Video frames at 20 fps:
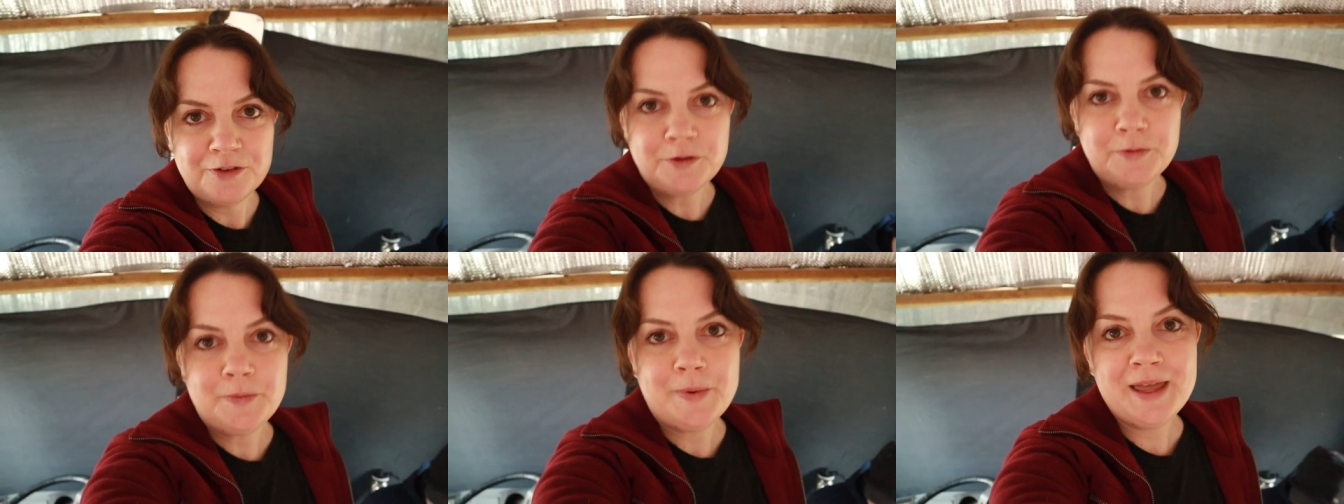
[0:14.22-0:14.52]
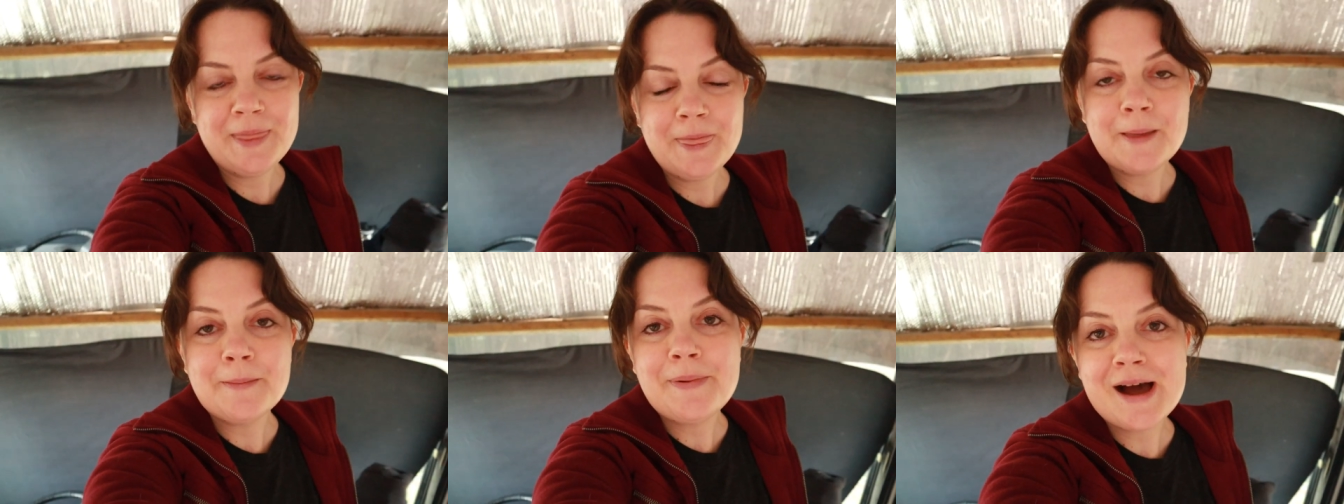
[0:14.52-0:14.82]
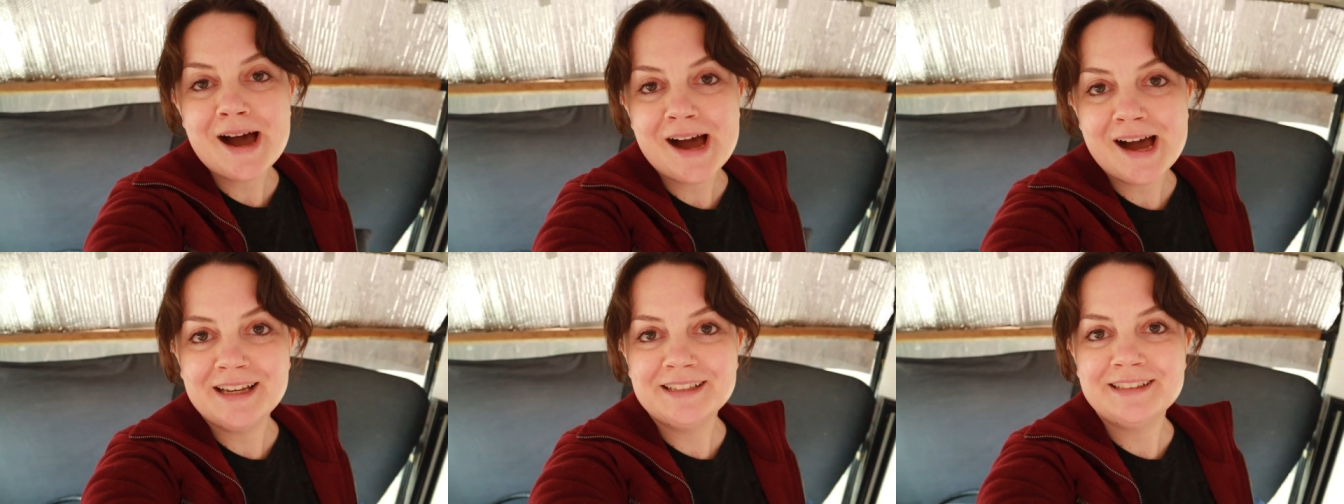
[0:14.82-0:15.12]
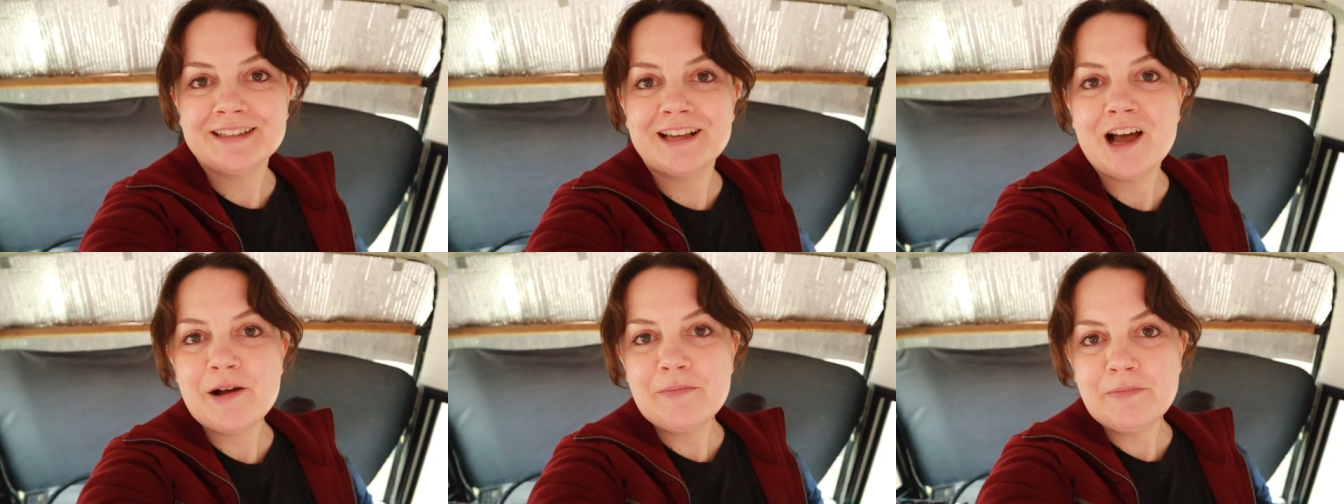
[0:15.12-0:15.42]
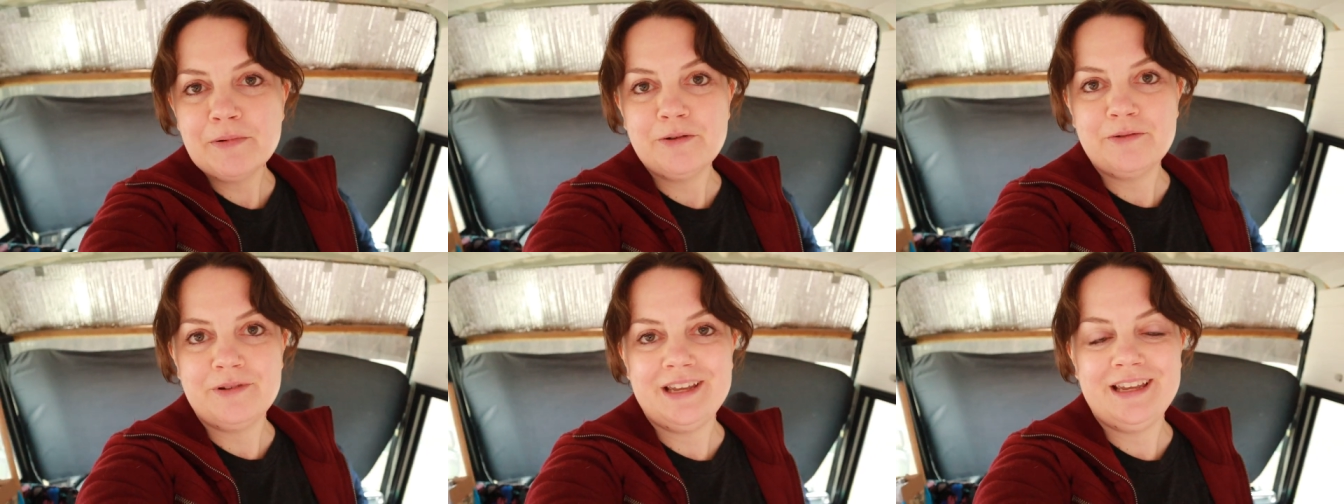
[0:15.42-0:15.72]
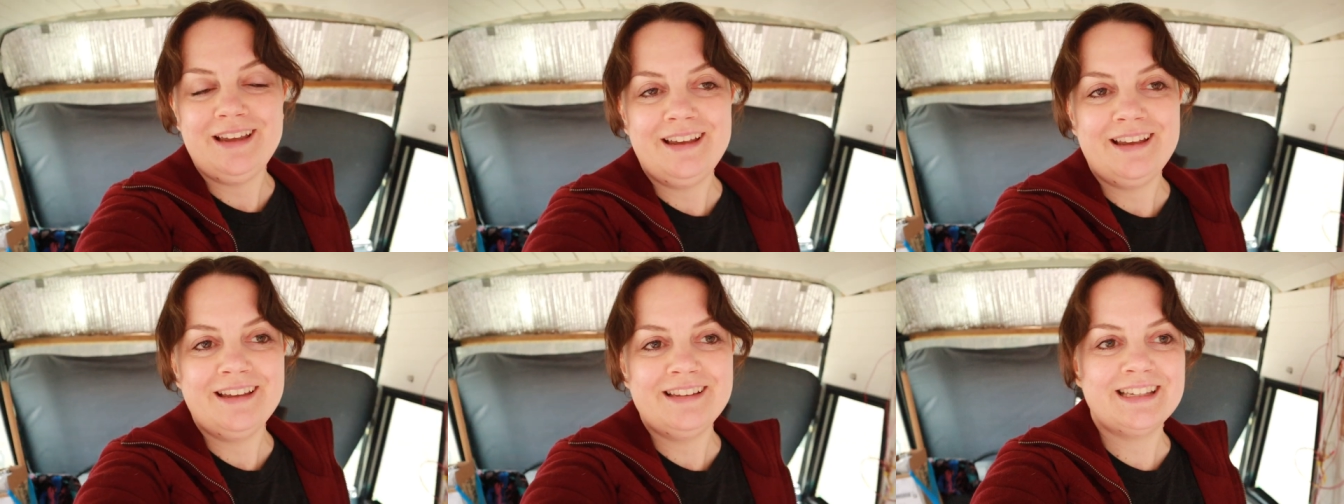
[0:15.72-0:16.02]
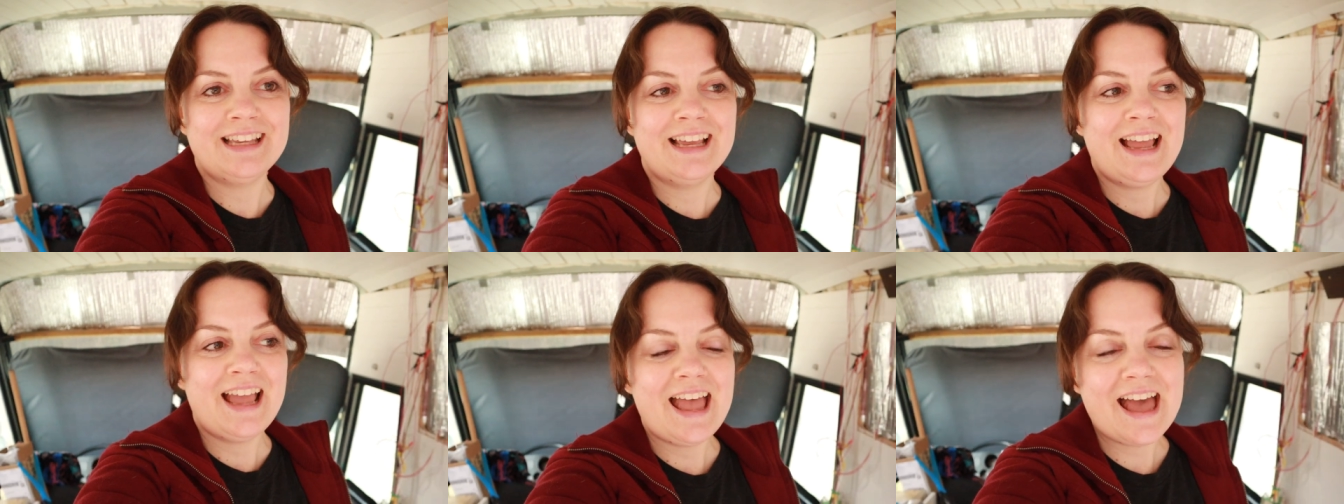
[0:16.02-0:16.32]
We've spent the past couple
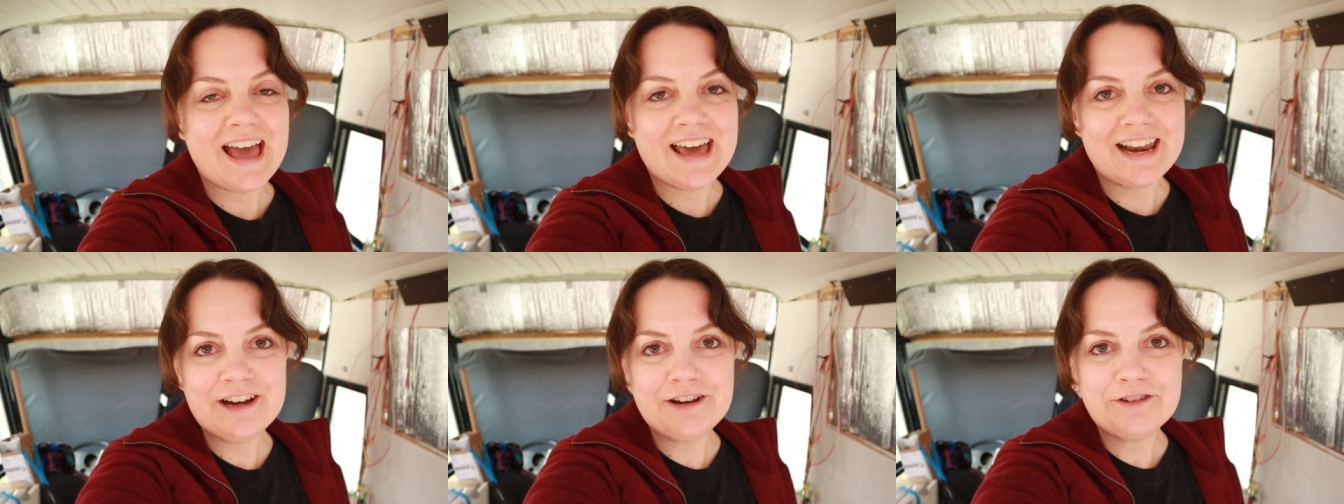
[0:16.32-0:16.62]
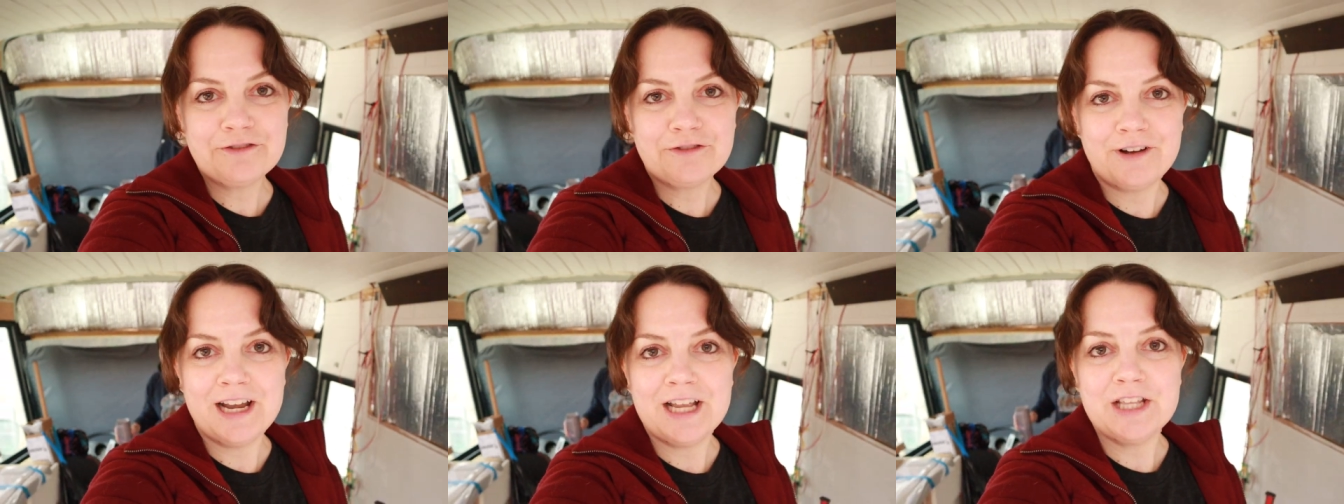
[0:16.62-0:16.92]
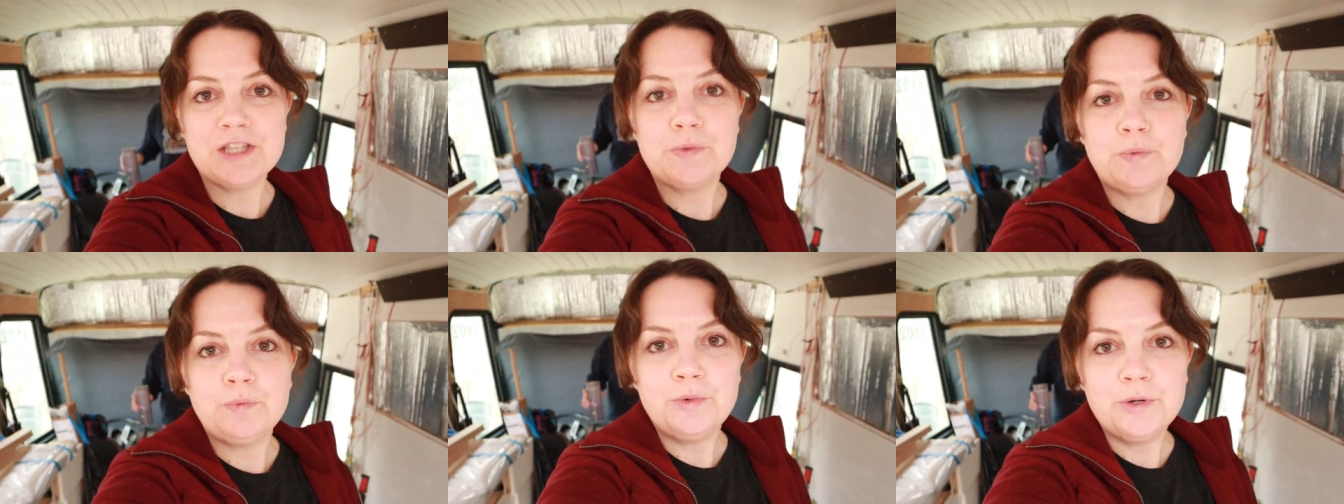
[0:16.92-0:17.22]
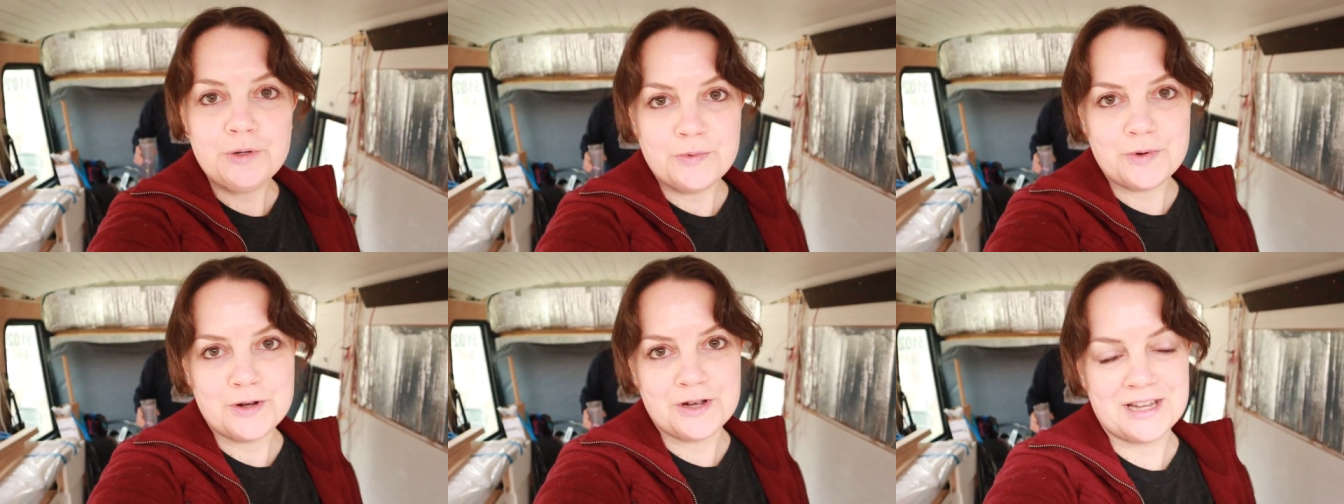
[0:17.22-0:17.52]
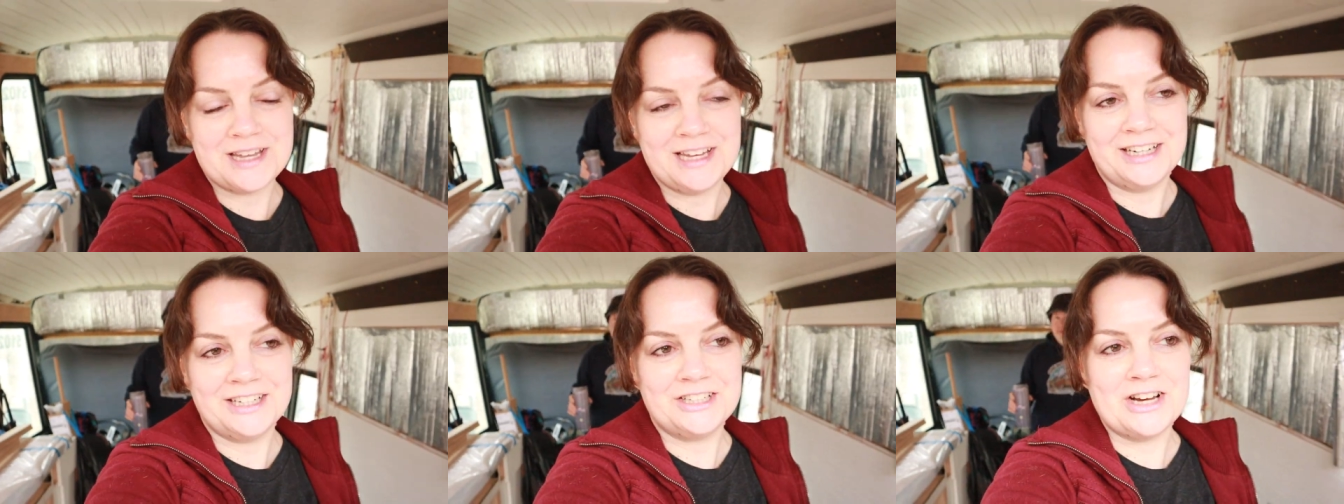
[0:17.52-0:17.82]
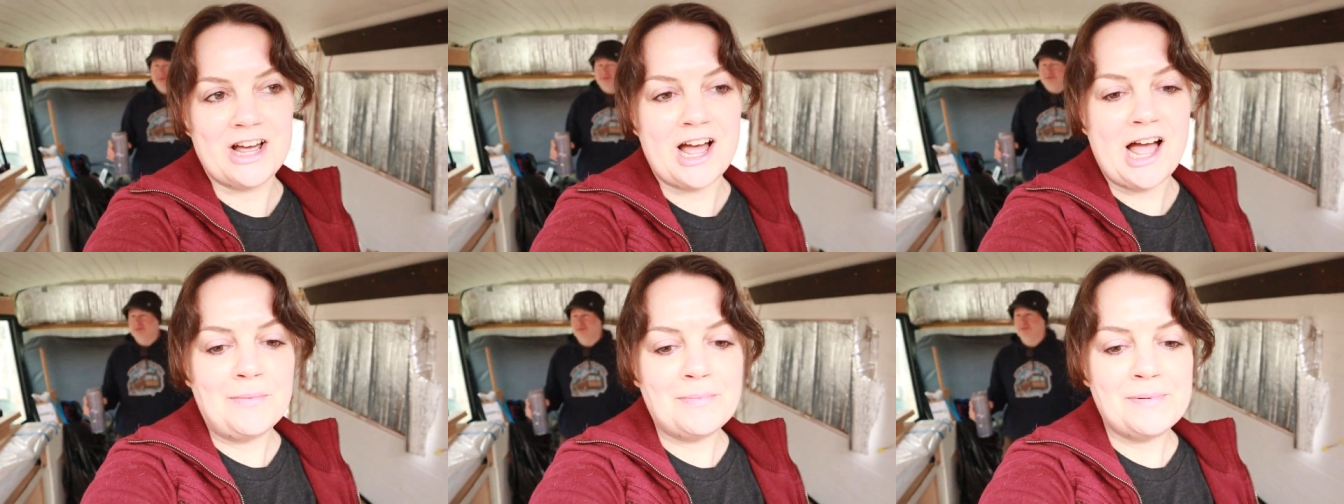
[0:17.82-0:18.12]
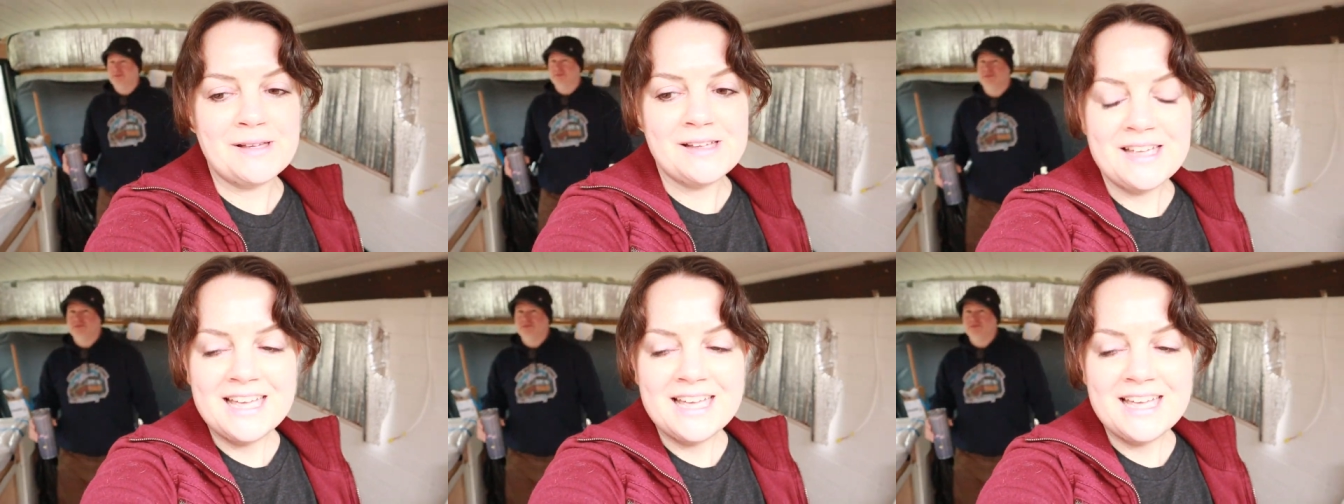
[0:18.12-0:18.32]
weeks at our friend's woodworking shop.